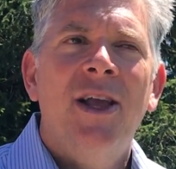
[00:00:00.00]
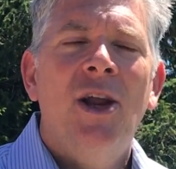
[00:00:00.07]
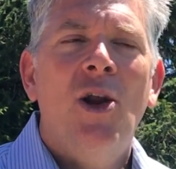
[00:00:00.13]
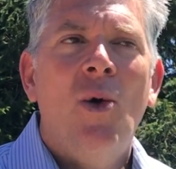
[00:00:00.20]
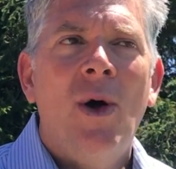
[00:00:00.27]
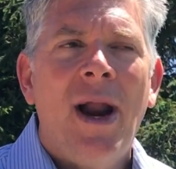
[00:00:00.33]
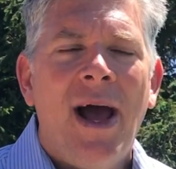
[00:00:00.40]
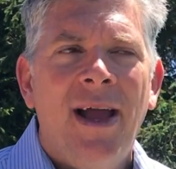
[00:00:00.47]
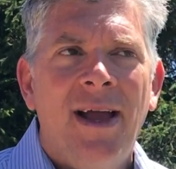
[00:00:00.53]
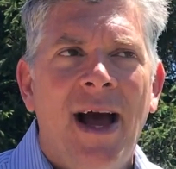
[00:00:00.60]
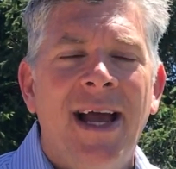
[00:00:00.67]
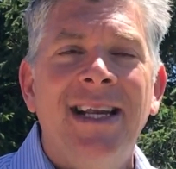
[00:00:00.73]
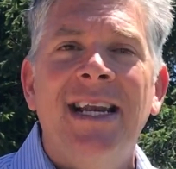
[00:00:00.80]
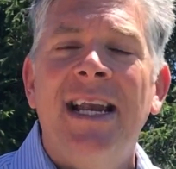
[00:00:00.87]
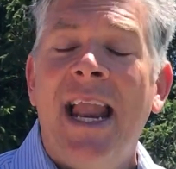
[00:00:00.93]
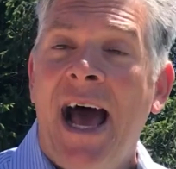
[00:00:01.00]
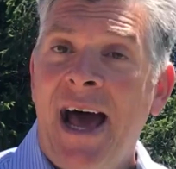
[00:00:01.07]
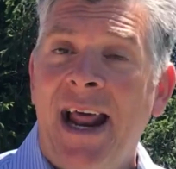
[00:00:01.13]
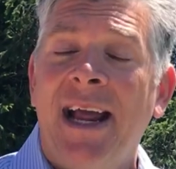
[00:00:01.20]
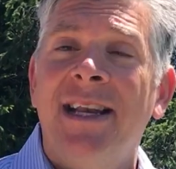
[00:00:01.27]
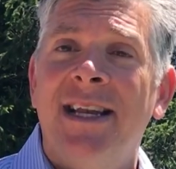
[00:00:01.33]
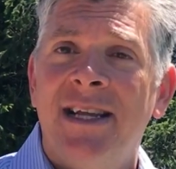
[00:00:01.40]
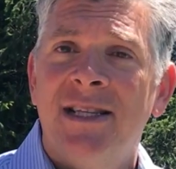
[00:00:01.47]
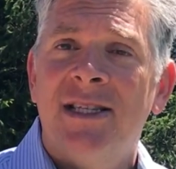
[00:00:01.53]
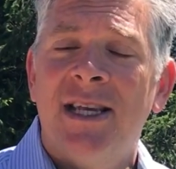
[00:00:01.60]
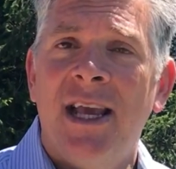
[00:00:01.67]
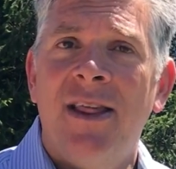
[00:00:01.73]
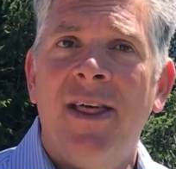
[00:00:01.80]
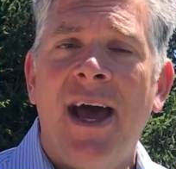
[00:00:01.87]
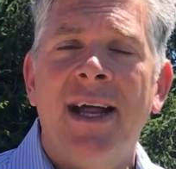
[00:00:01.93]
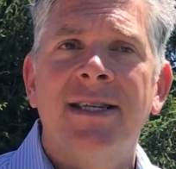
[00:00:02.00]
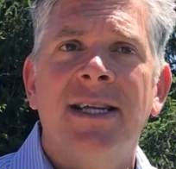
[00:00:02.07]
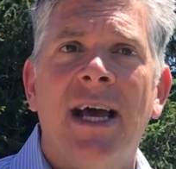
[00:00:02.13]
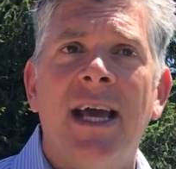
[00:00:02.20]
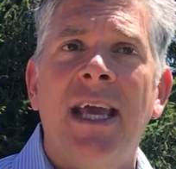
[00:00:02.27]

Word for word: You know what? I, I did not. I did see that uh,